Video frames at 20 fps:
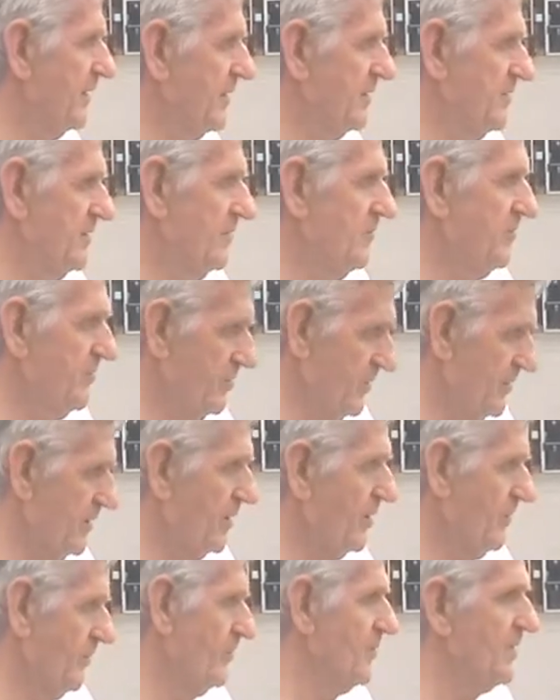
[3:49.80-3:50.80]
find everything mm
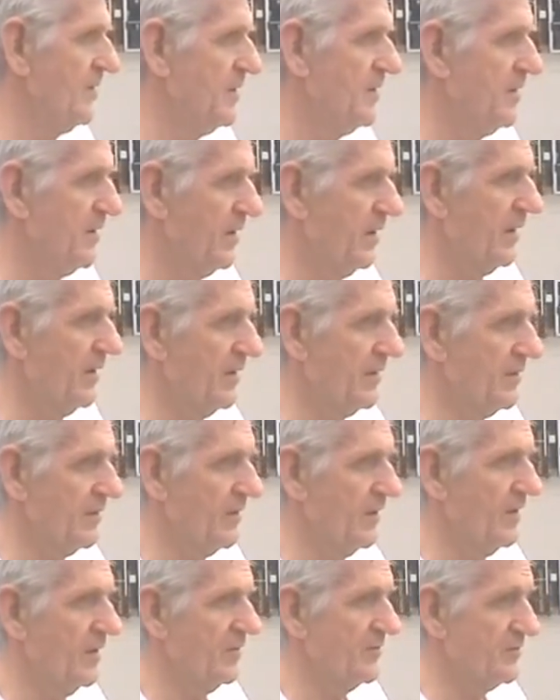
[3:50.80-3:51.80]
-hmm. out. And
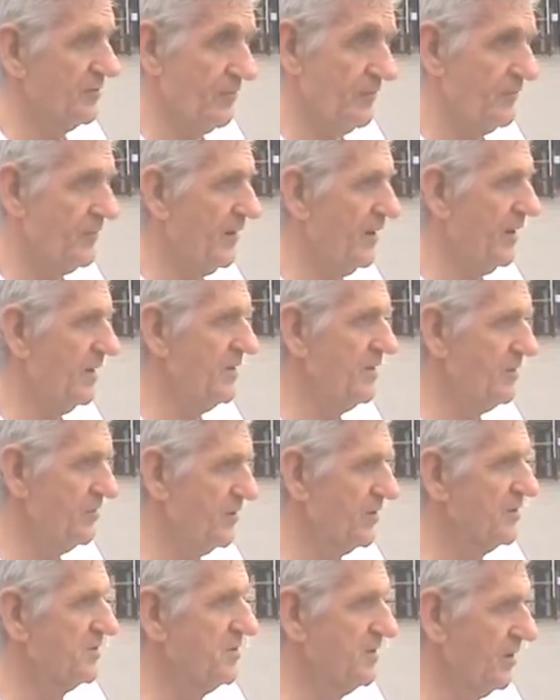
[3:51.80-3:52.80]
uh, so far, he
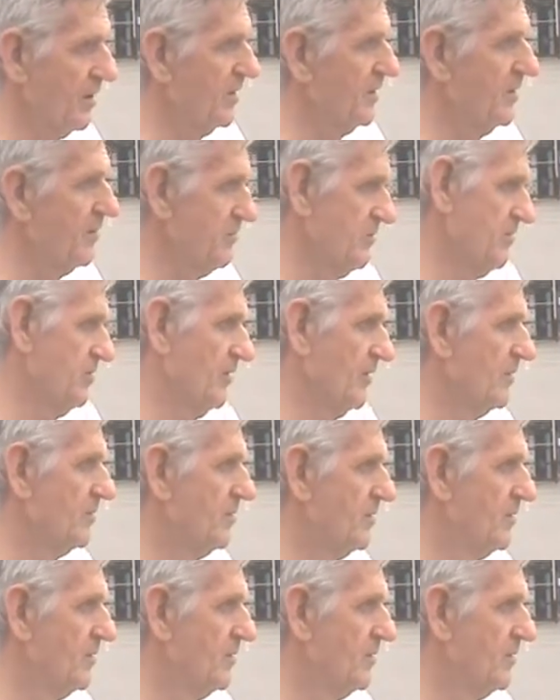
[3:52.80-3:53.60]
thinks he got everything.